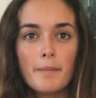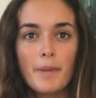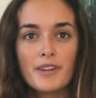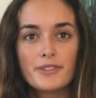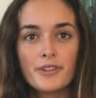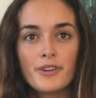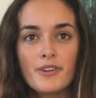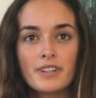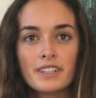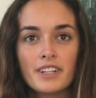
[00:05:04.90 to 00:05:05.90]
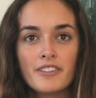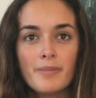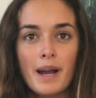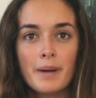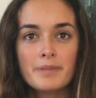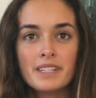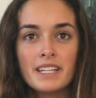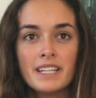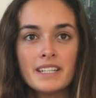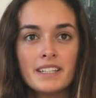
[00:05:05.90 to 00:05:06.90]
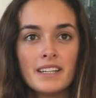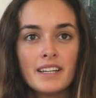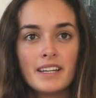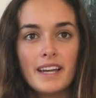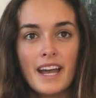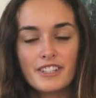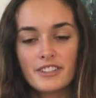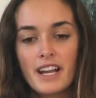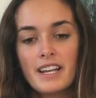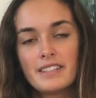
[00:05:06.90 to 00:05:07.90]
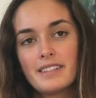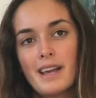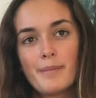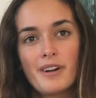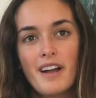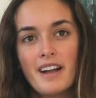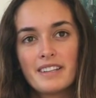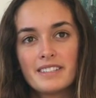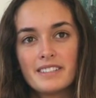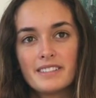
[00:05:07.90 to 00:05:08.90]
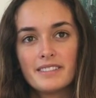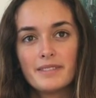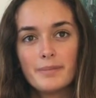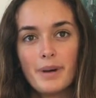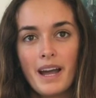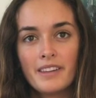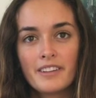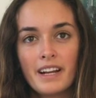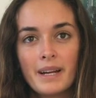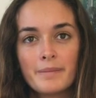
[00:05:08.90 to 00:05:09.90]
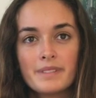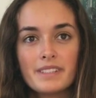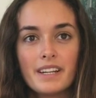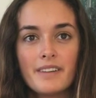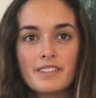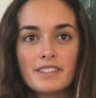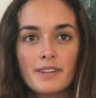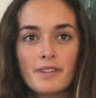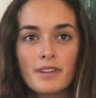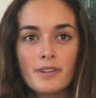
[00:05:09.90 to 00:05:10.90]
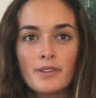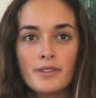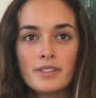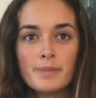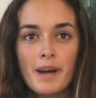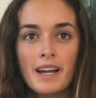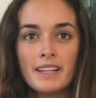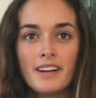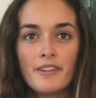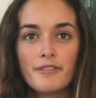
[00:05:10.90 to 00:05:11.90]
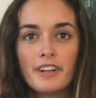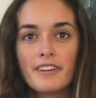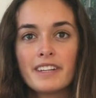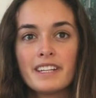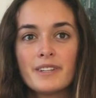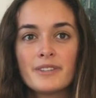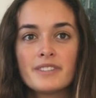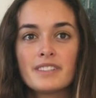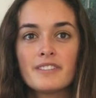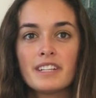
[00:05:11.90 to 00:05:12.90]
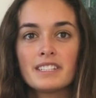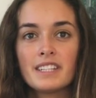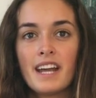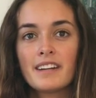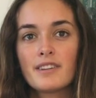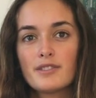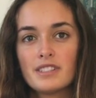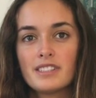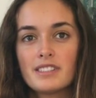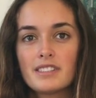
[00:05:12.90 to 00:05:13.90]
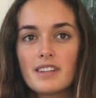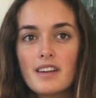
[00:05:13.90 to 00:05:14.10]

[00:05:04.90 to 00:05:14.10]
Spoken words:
muscle or nerve biopsy, x-rays, MRIs, pyelograms of the cervical spine are frequently used to reach a diagnosis.